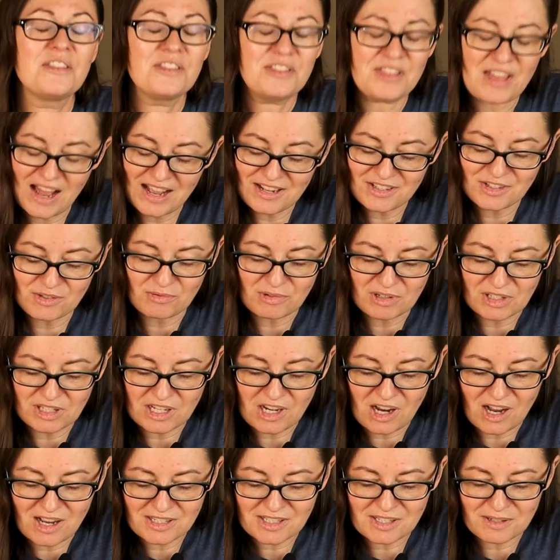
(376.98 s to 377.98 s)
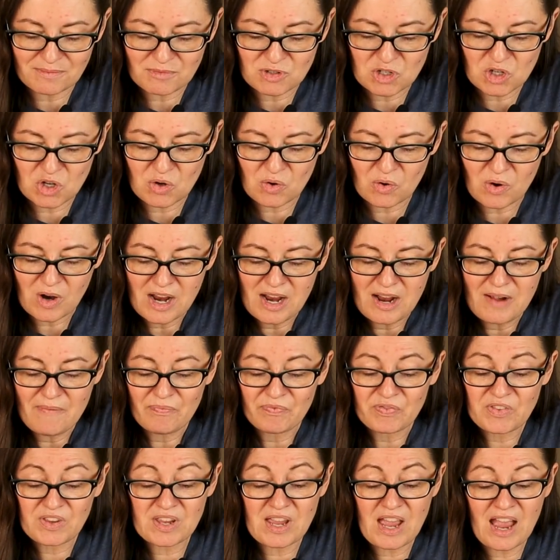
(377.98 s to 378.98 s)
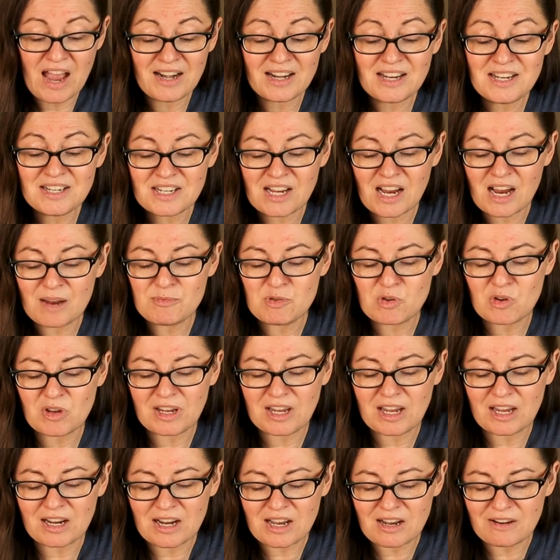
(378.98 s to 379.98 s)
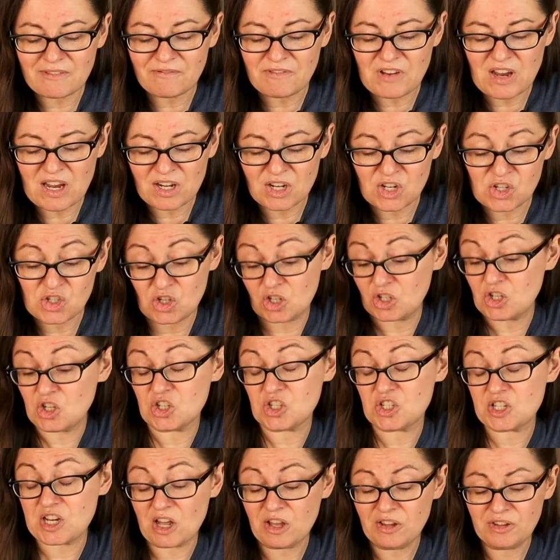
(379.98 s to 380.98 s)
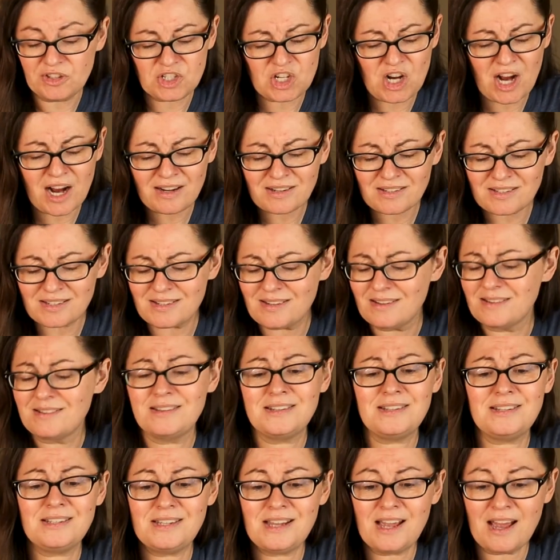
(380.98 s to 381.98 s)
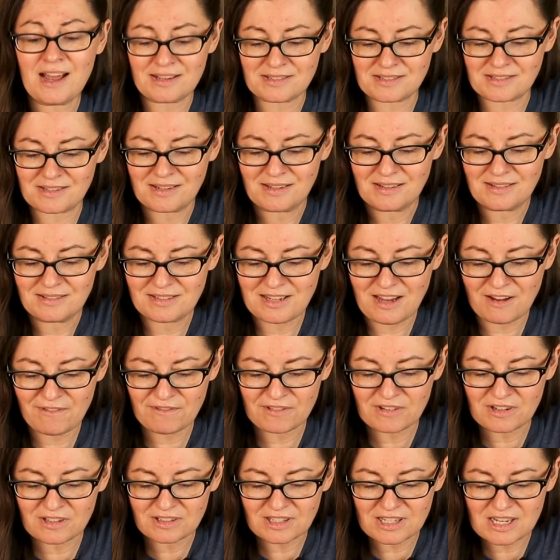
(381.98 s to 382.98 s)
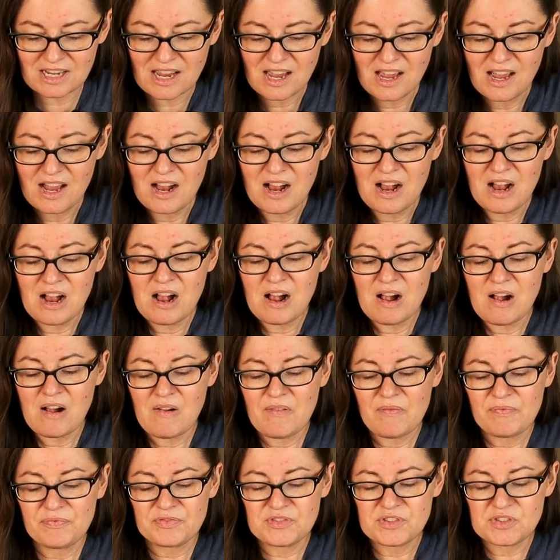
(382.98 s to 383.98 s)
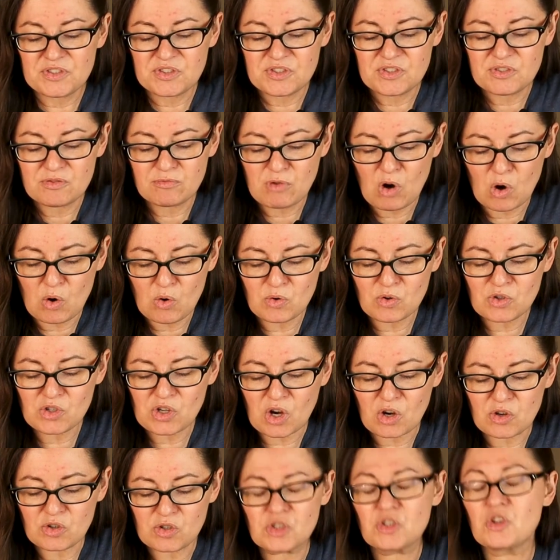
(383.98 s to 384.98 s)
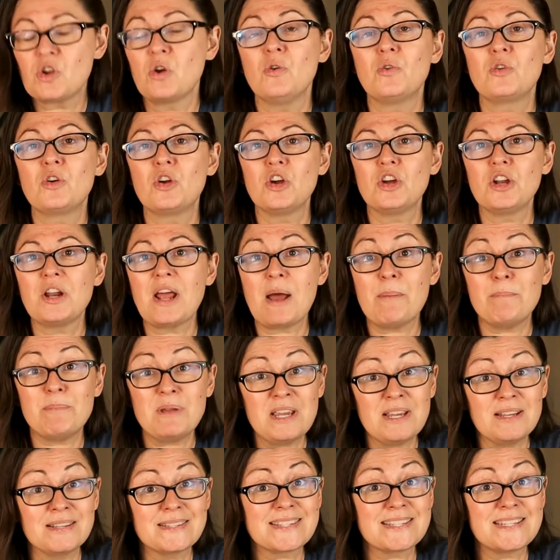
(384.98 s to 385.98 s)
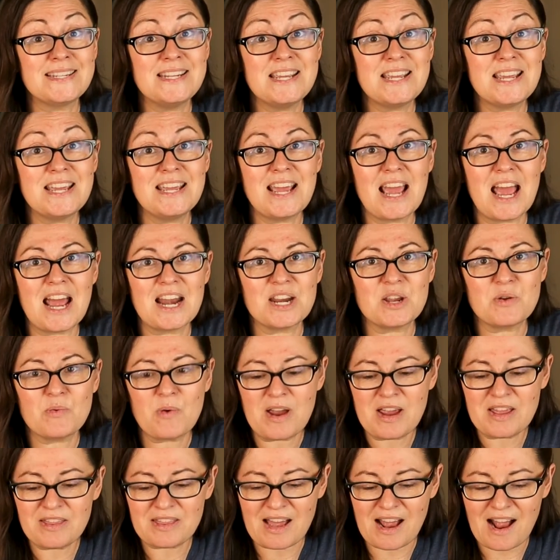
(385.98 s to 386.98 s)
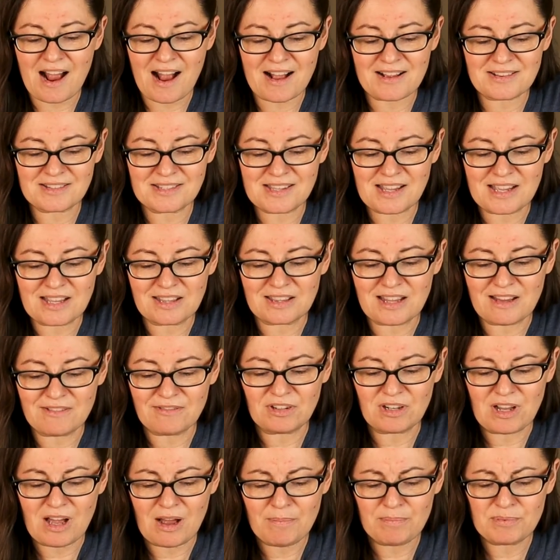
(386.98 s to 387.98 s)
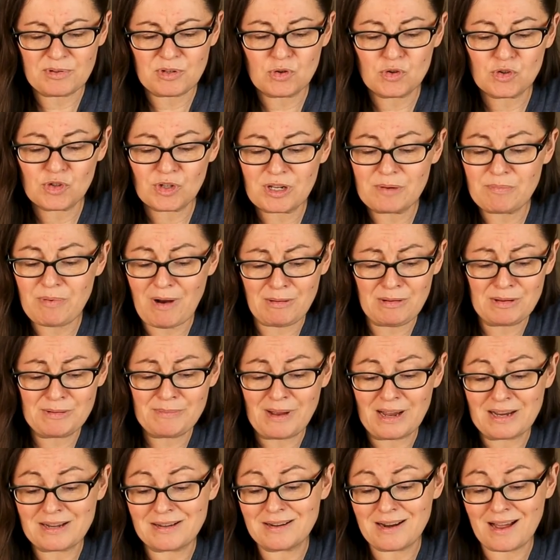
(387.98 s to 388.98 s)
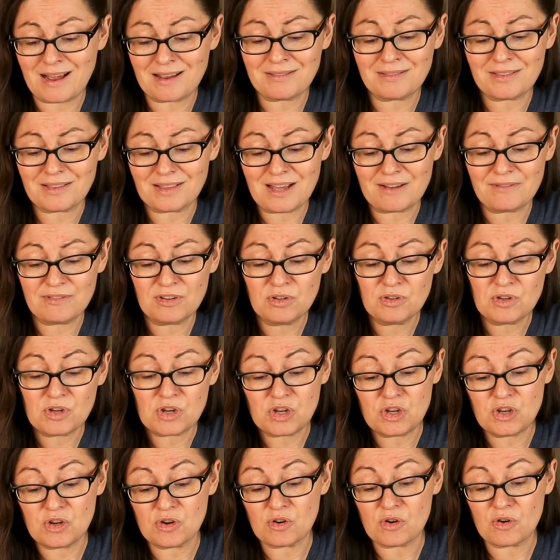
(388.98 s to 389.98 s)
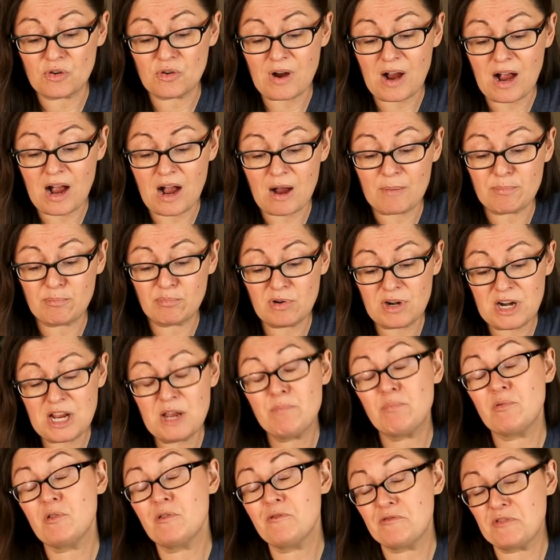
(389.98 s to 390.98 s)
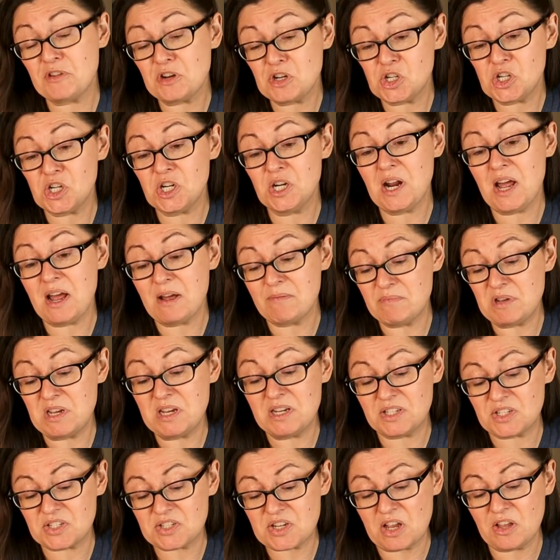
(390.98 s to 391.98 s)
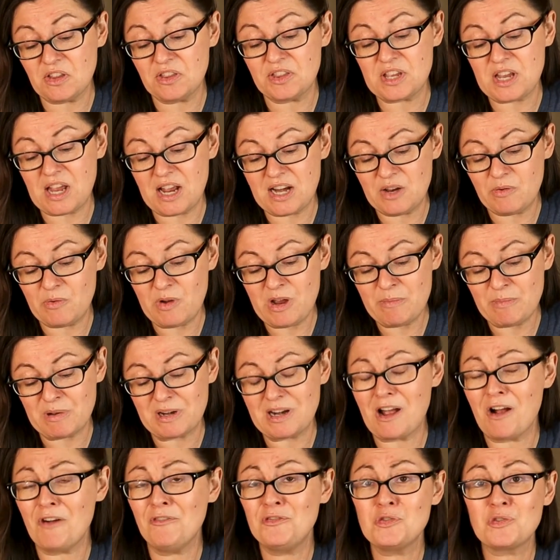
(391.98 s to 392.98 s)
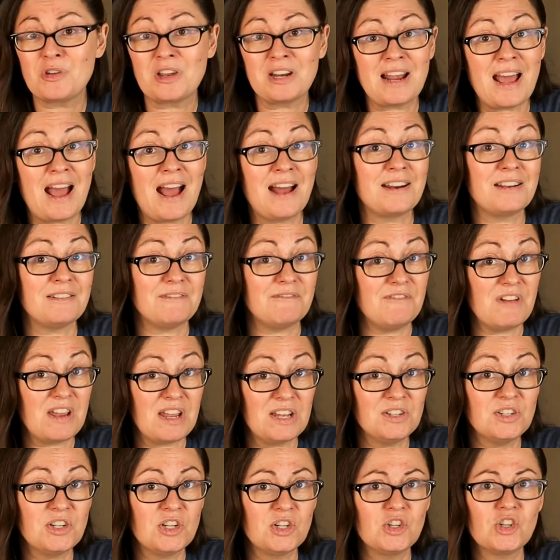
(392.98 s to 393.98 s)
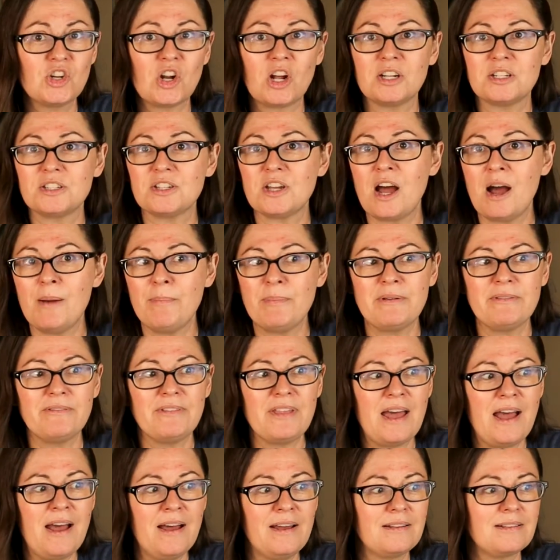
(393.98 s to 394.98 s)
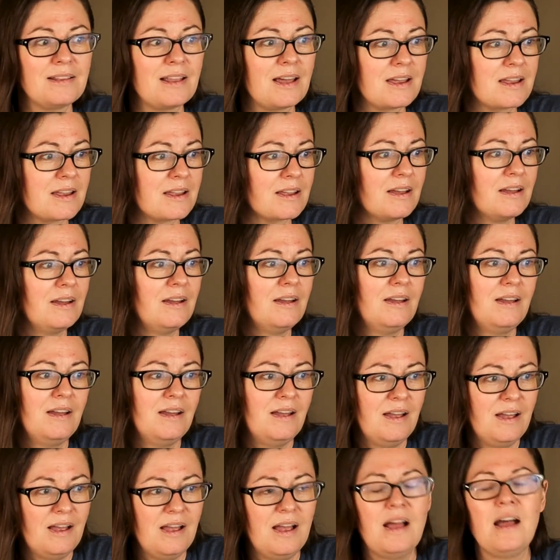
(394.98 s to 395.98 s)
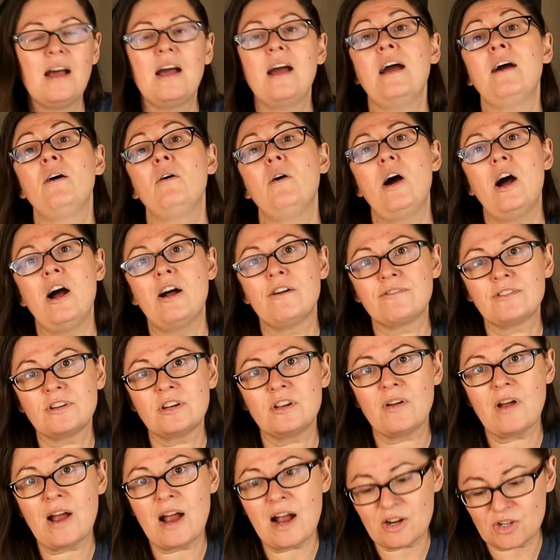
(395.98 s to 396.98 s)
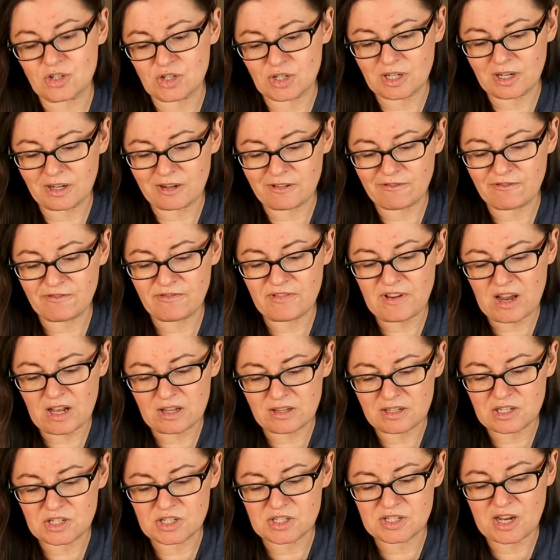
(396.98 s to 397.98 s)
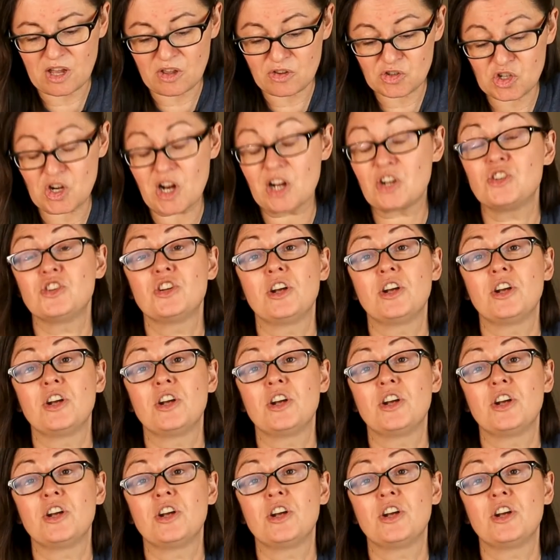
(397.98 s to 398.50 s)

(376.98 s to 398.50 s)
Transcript: That's really awesome too. Anytime you can get advantage on your stealth checks, yes, definitely. Rogues are so good at being sneaky anyway that as they level up, usually probably by 9th level, you're pretty proficient at being stealthy anyway, but now if you can add advantage on top of that, like how often are you actually going to fail at your stealth checks?